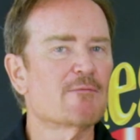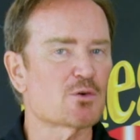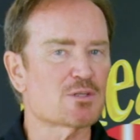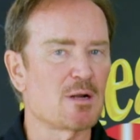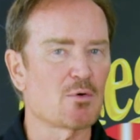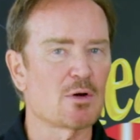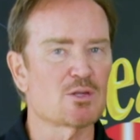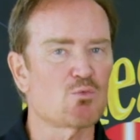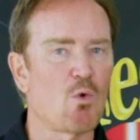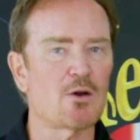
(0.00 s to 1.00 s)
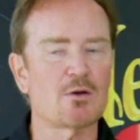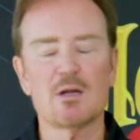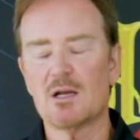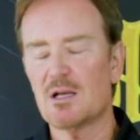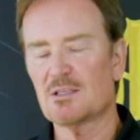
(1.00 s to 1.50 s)
First number is water,
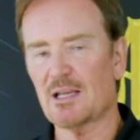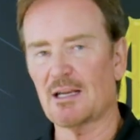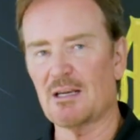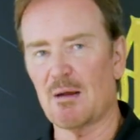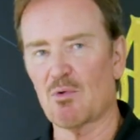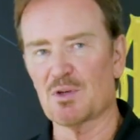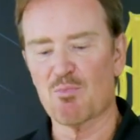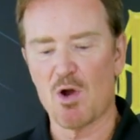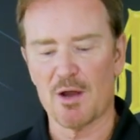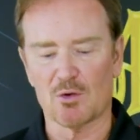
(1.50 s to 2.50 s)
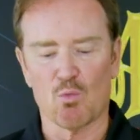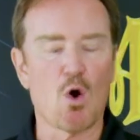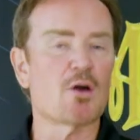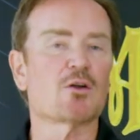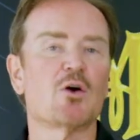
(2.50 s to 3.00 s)
second number is product.
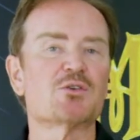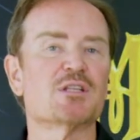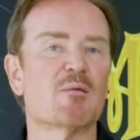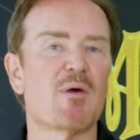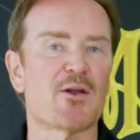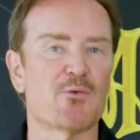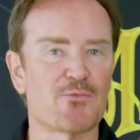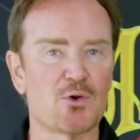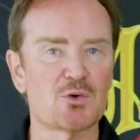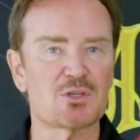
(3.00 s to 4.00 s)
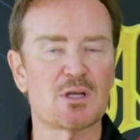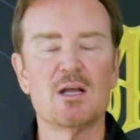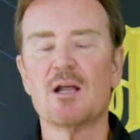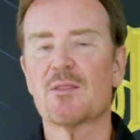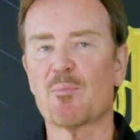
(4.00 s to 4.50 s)
Water goes in the bottle first,
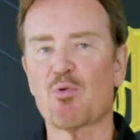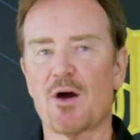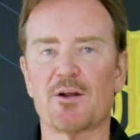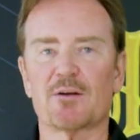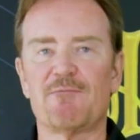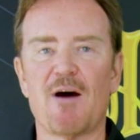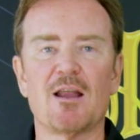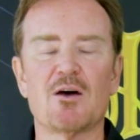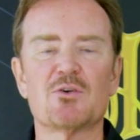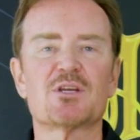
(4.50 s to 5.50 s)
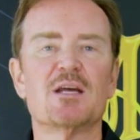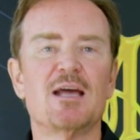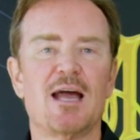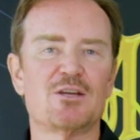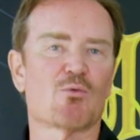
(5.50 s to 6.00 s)
the product follows,
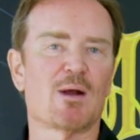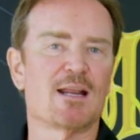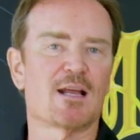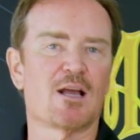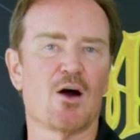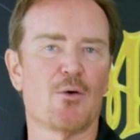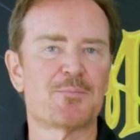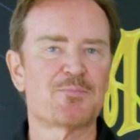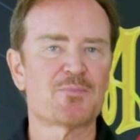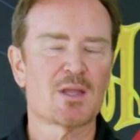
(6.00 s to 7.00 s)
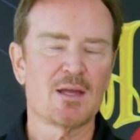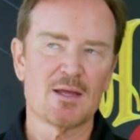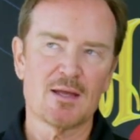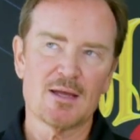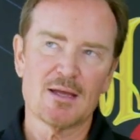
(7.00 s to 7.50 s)
and you're ready to go.
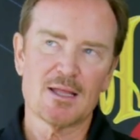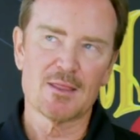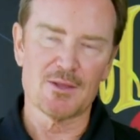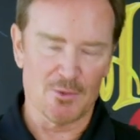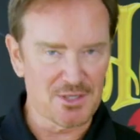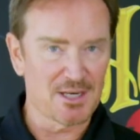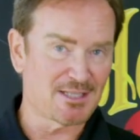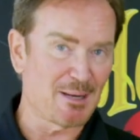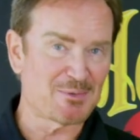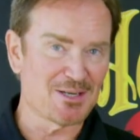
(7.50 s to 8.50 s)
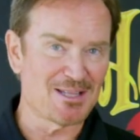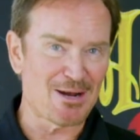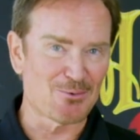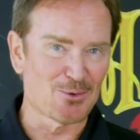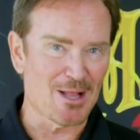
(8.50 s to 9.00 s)
There is an exception to
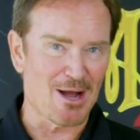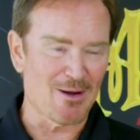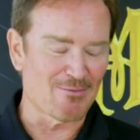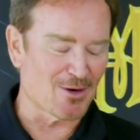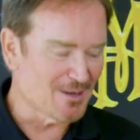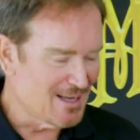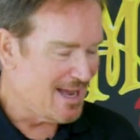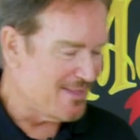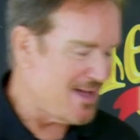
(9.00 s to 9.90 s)
that rule, however, and